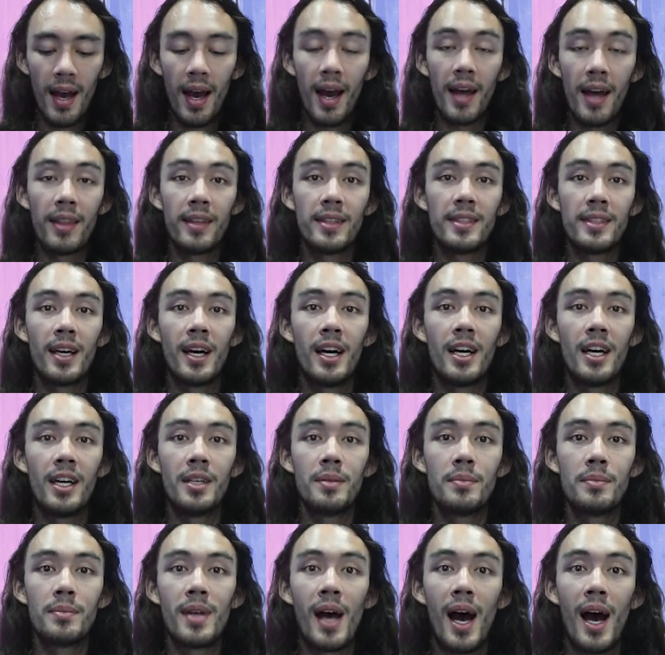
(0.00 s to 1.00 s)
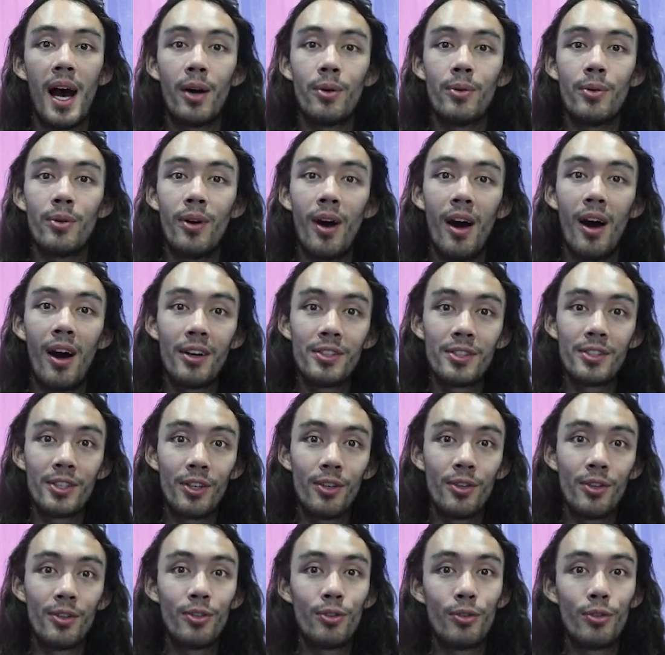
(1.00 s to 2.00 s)
Other times I will ask
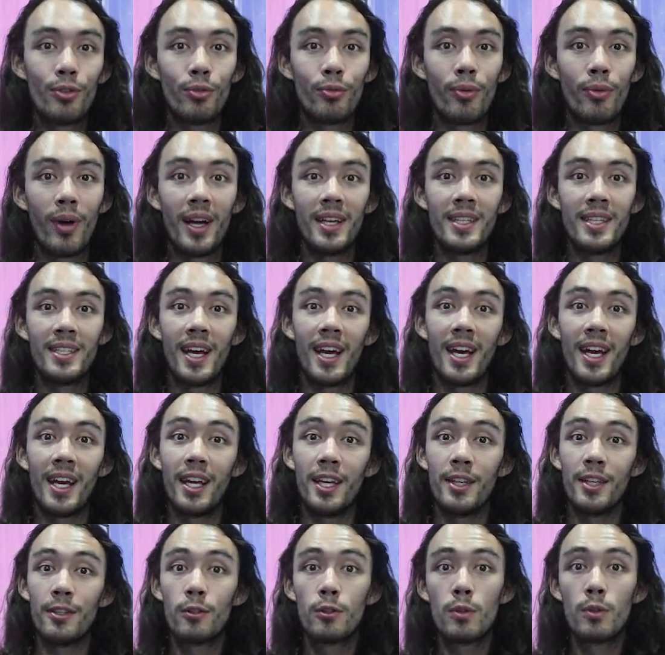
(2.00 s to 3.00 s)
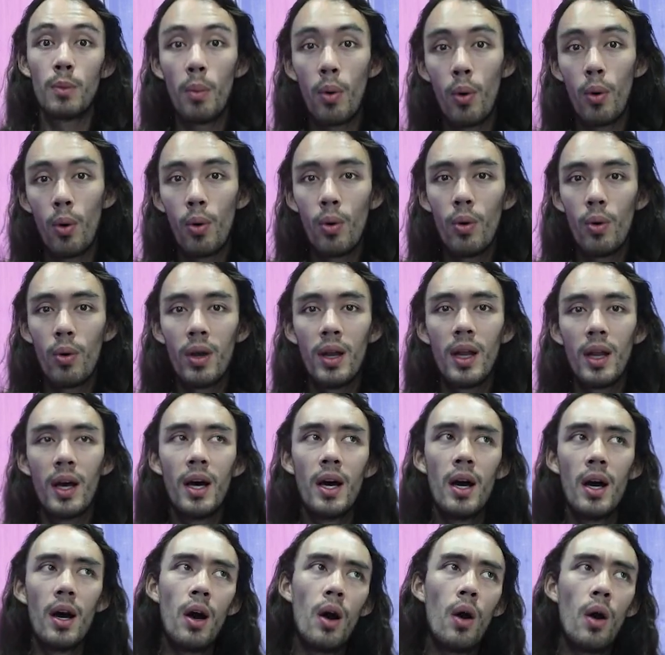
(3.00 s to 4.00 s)
you to write a small
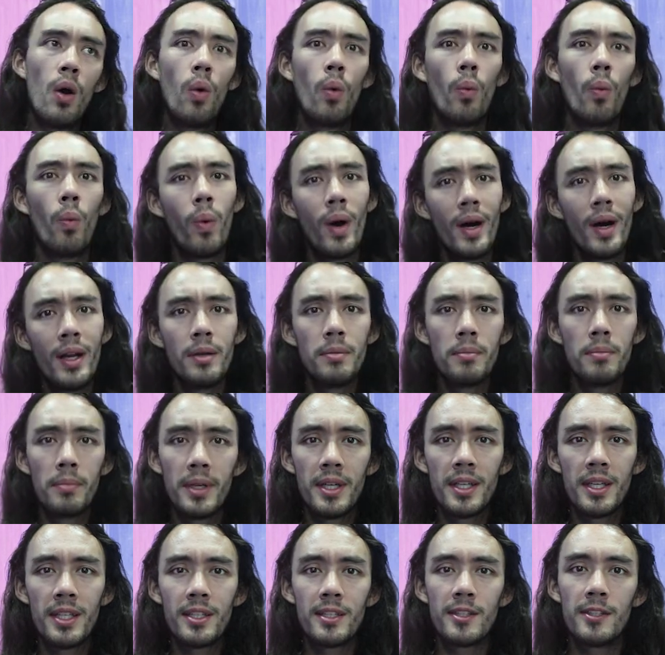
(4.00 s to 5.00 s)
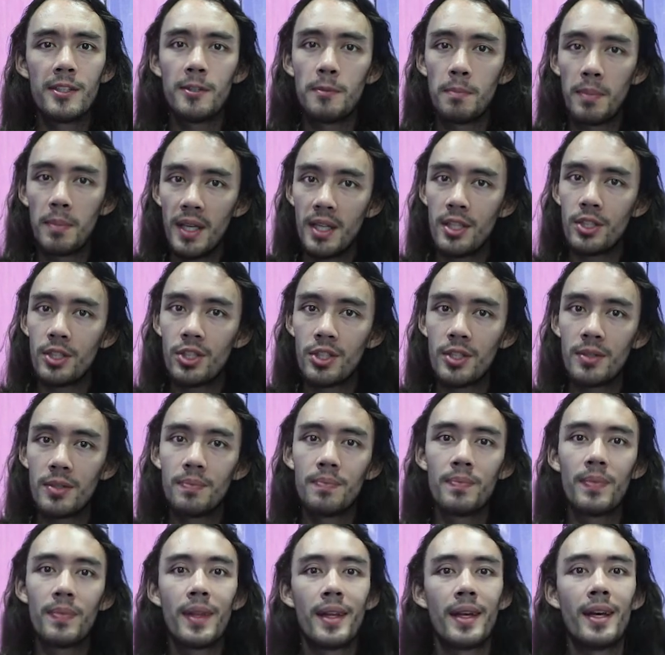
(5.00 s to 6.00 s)
1-minute speech
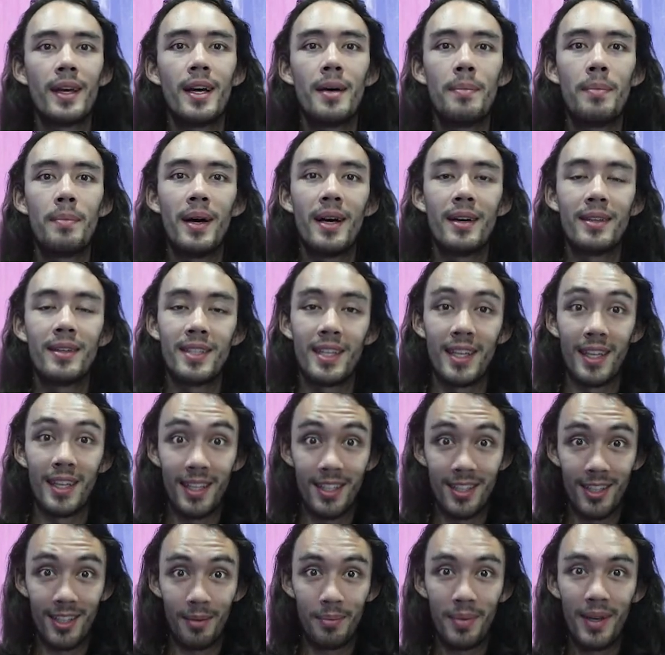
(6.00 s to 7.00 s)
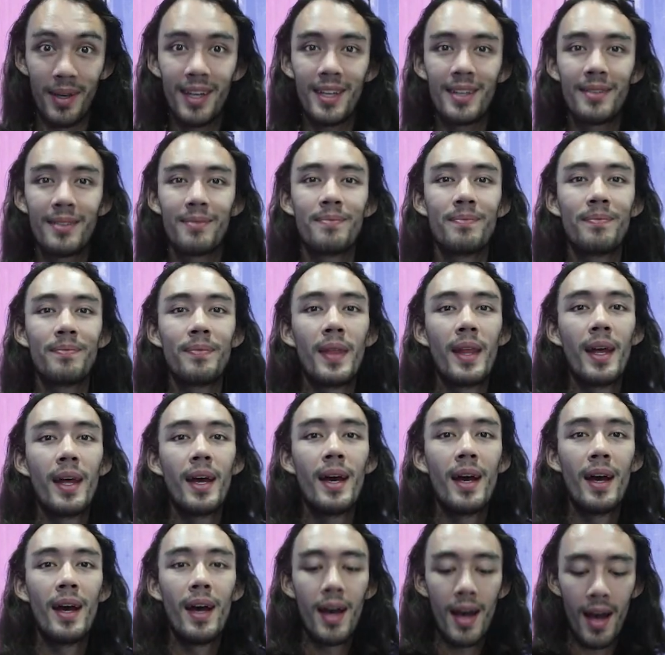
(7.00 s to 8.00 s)
about a topic.
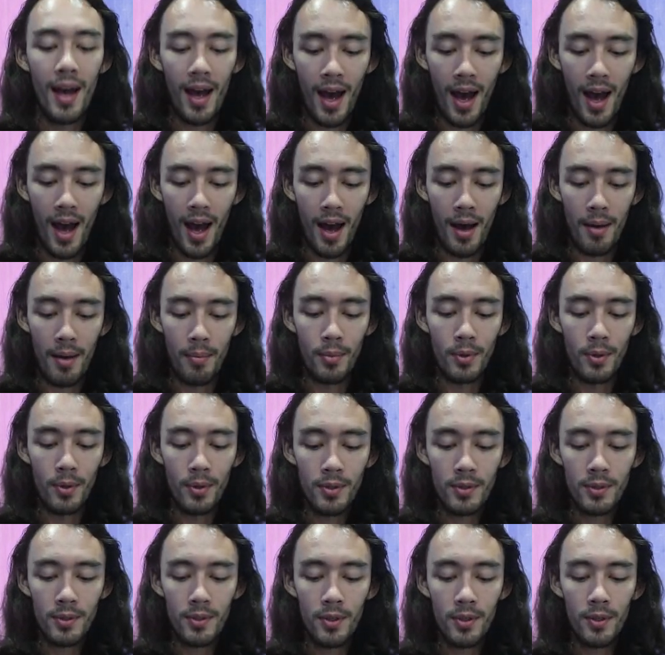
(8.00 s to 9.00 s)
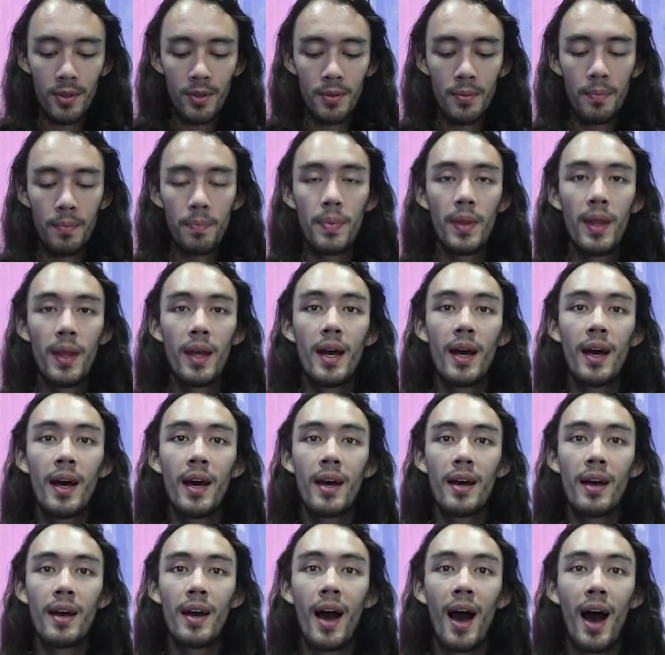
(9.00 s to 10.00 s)
Also,
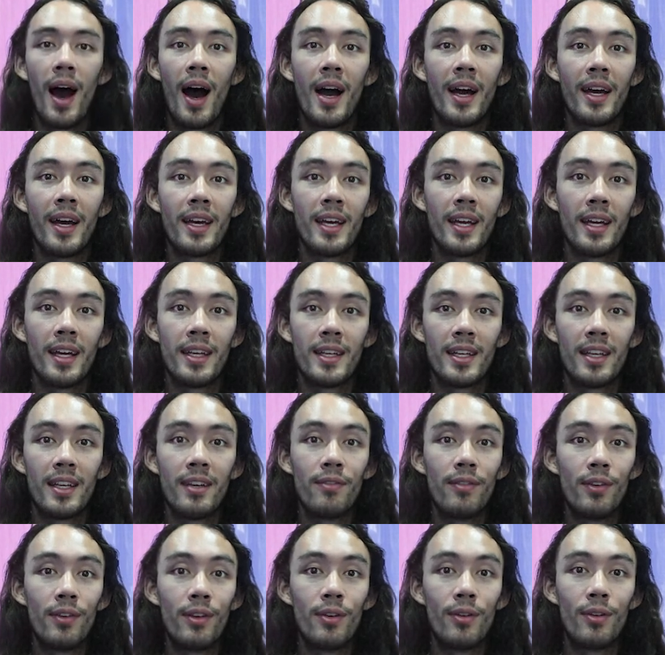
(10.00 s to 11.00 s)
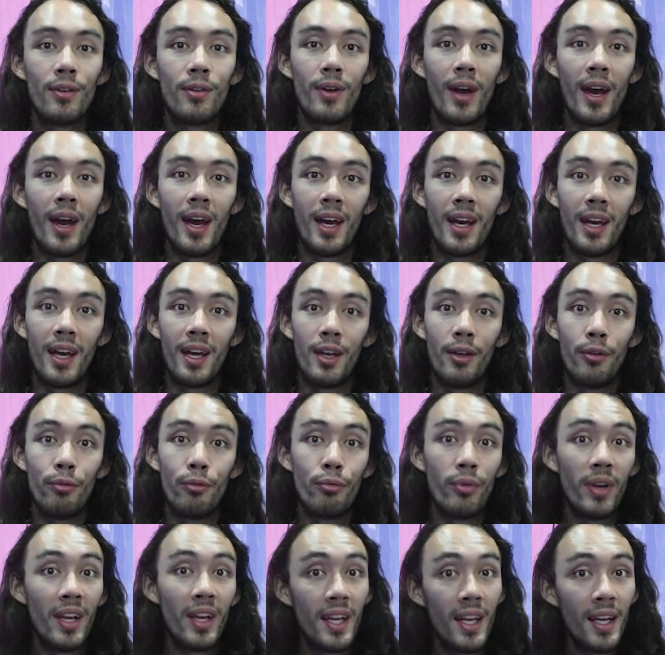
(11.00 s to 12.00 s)
I can give you a
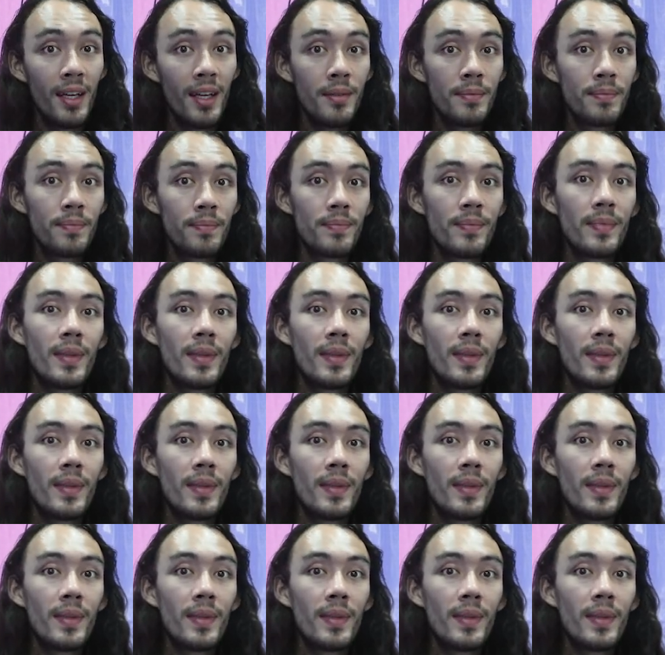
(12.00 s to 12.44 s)
reading.